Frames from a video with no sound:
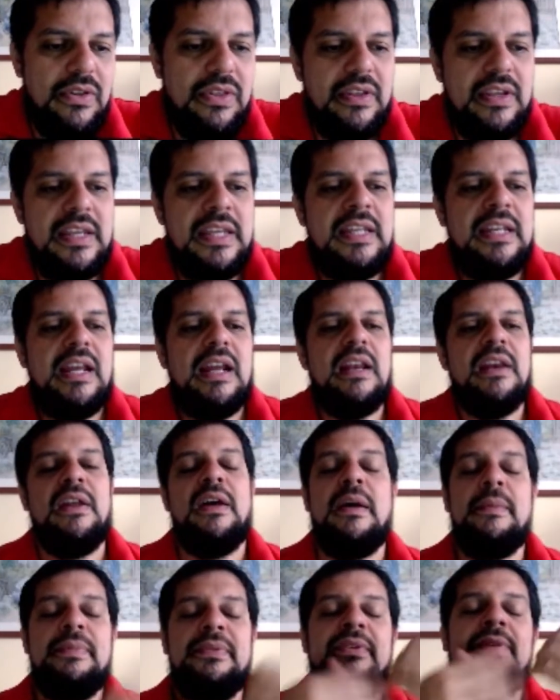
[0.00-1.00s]
in
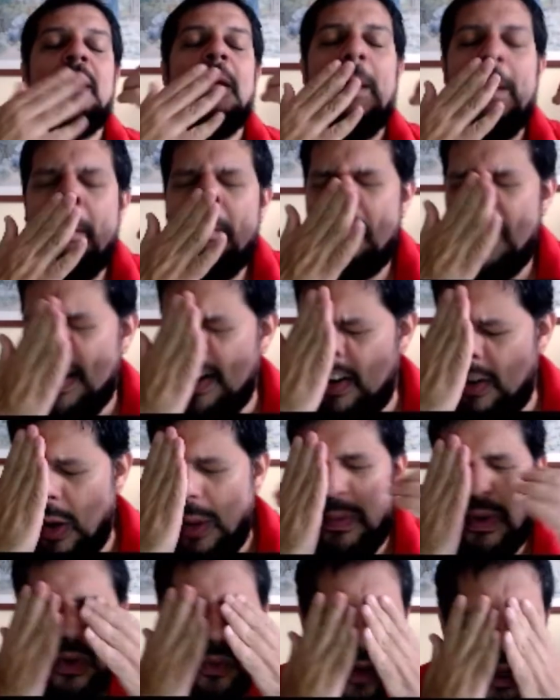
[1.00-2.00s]
clubs. Partner
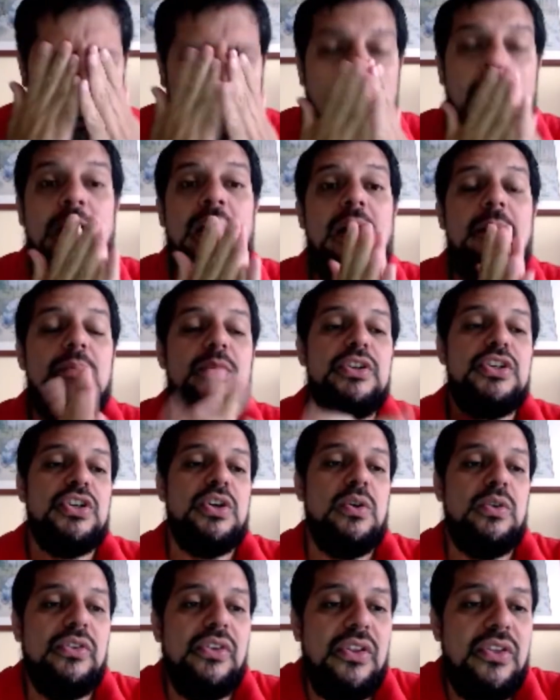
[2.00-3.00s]
open 1 club, which
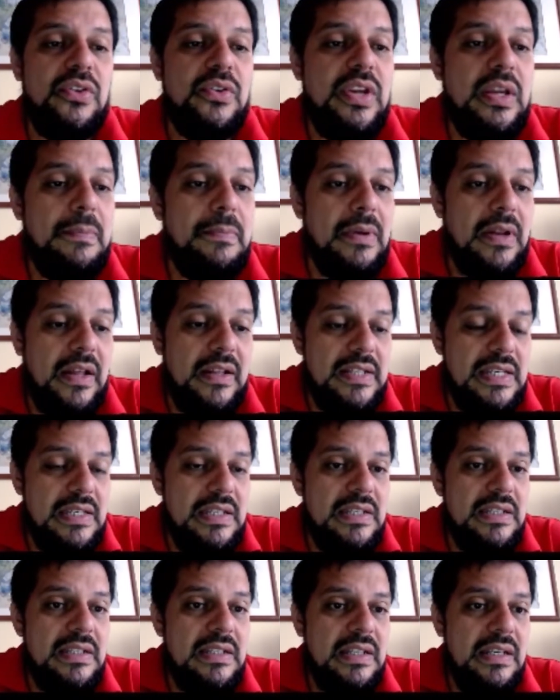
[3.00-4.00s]
shows
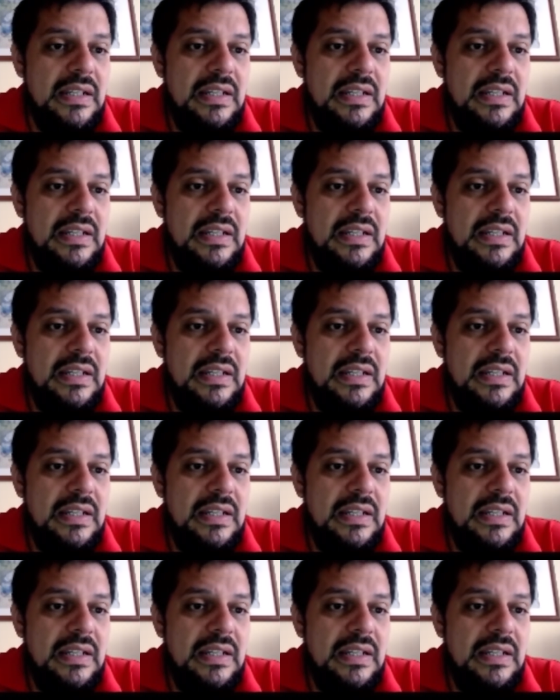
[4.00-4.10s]
3+